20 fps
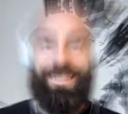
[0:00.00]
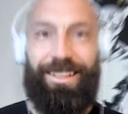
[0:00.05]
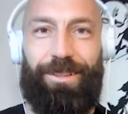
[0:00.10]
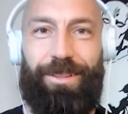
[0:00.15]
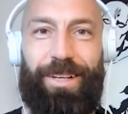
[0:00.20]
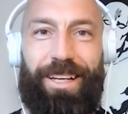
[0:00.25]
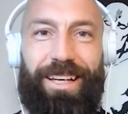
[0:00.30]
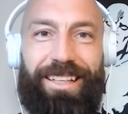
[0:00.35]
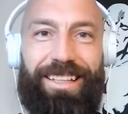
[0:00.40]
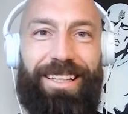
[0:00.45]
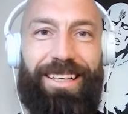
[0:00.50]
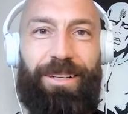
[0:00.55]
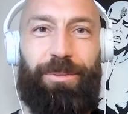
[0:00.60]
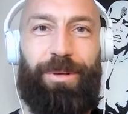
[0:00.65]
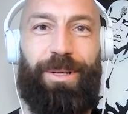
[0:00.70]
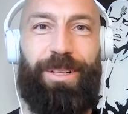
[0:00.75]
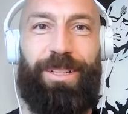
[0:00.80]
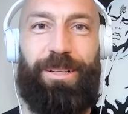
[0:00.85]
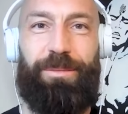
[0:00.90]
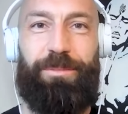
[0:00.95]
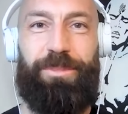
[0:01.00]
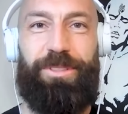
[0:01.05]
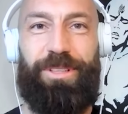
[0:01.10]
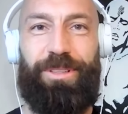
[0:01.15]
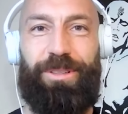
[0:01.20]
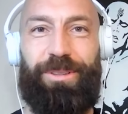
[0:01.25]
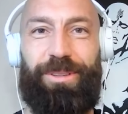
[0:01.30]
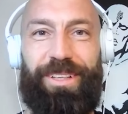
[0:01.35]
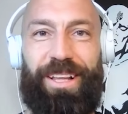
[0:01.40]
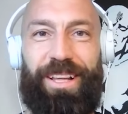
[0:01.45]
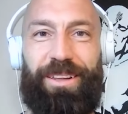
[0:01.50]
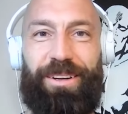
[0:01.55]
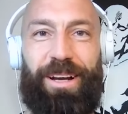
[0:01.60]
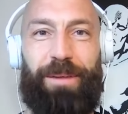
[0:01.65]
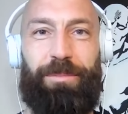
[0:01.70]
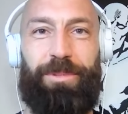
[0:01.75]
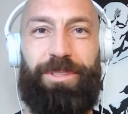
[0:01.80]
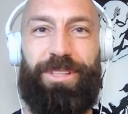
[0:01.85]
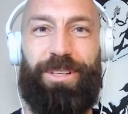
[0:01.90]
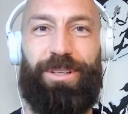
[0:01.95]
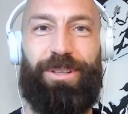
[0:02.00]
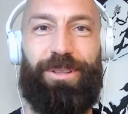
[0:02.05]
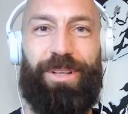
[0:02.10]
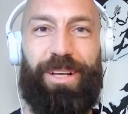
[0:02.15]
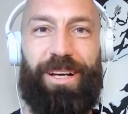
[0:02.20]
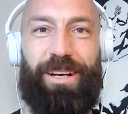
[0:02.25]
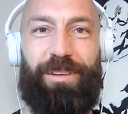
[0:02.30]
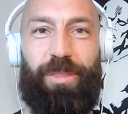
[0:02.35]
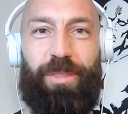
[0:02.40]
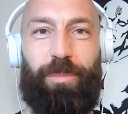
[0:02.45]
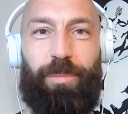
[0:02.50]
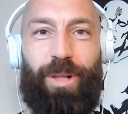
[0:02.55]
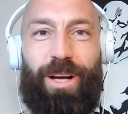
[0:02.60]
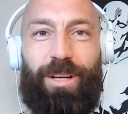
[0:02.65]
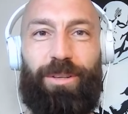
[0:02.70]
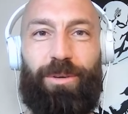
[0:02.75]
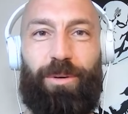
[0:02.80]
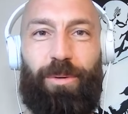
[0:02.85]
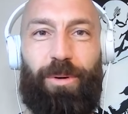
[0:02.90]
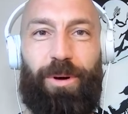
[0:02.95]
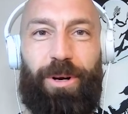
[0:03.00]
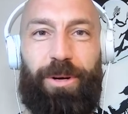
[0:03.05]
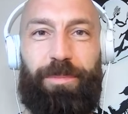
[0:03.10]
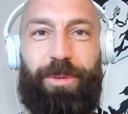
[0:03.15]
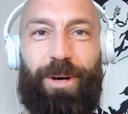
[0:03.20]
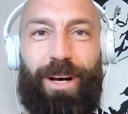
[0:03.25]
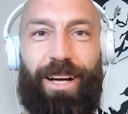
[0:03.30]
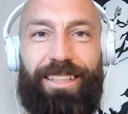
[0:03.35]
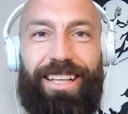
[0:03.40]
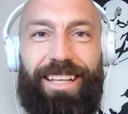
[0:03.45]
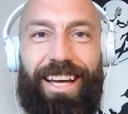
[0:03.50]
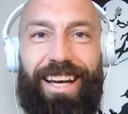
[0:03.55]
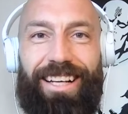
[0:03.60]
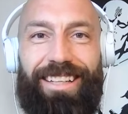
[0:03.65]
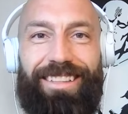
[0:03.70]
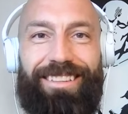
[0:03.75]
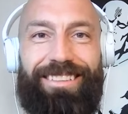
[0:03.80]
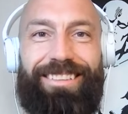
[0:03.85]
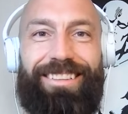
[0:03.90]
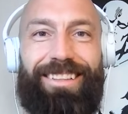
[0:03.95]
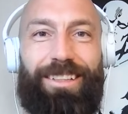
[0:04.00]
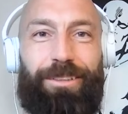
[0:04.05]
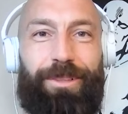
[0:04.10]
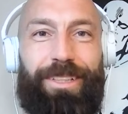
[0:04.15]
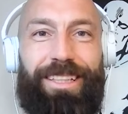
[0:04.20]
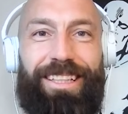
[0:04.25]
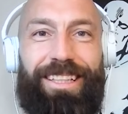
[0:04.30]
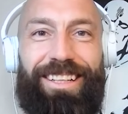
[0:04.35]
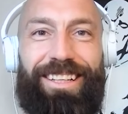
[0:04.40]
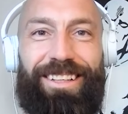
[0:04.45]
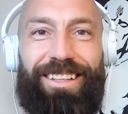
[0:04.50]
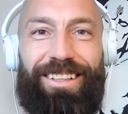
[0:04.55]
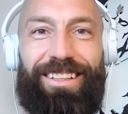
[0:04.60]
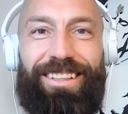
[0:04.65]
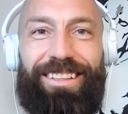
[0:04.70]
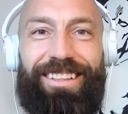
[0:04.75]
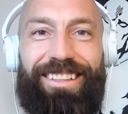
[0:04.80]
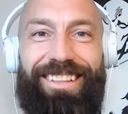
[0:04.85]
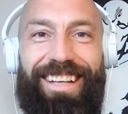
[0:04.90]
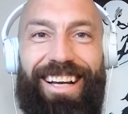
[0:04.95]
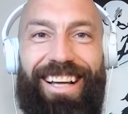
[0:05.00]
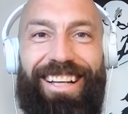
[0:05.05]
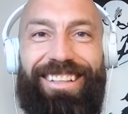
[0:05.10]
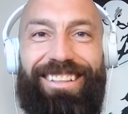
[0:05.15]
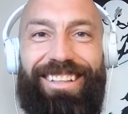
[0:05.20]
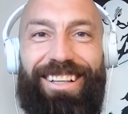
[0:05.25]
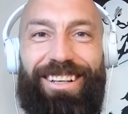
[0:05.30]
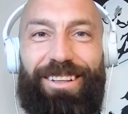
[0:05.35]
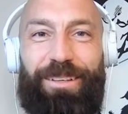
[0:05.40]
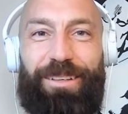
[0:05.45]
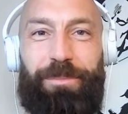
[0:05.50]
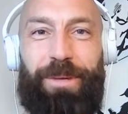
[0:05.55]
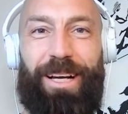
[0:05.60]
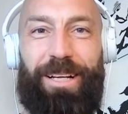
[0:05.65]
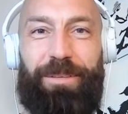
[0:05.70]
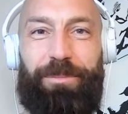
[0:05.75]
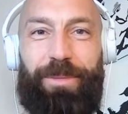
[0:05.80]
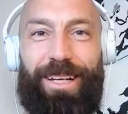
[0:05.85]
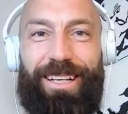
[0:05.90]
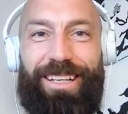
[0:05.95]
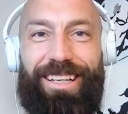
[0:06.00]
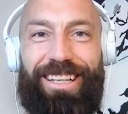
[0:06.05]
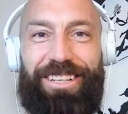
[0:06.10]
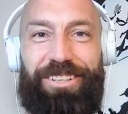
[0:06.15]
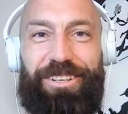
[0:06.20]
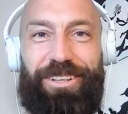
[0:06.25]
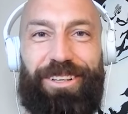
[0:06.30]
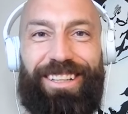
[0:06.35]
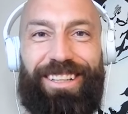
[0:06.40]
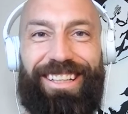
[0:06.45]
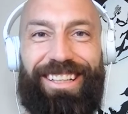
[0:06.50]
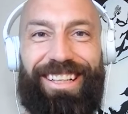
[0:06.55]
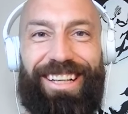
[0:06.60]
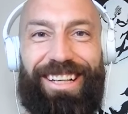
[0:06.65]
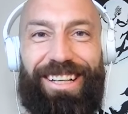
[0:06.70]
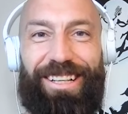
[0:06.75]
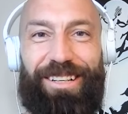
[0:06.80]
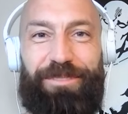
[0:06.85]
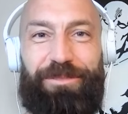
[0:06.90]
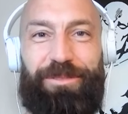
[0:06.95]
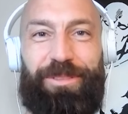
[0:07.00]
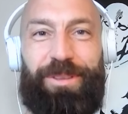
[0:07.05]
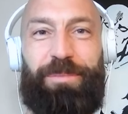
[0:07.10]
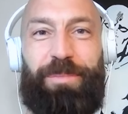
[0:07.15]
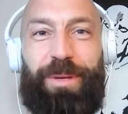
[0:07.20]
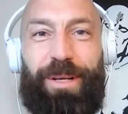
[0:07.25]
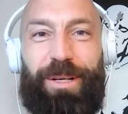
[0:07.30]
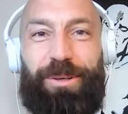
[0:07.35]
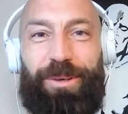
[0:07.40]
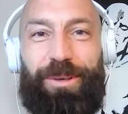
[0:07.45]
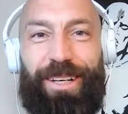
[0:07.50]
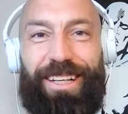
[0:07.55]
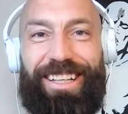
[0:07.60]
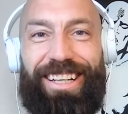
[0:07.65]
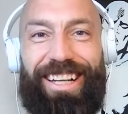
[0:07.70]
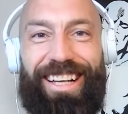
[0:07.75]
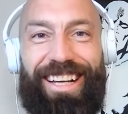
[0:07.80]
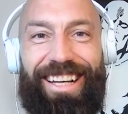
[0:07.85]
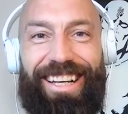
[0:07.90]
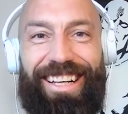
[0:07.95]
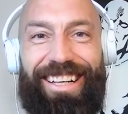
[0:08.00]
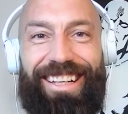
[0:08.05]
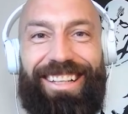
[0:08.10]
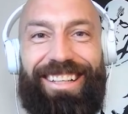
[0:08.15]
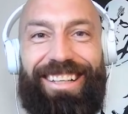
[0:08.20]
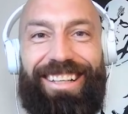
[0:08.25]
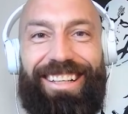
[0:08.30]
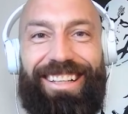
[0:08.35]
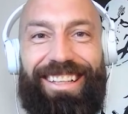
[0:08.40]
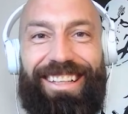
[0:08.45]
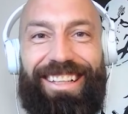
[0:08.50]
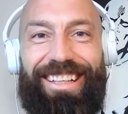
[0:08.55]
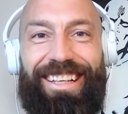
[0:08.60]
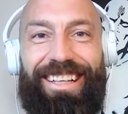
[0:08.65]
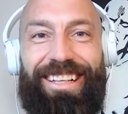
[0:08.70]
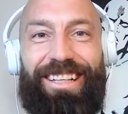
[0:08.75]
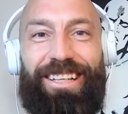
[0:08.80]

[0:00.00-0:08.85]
Okay, welcome to another episode of the Block Reward podcast. We are headed down a mind-bending journey of Bitcoin and the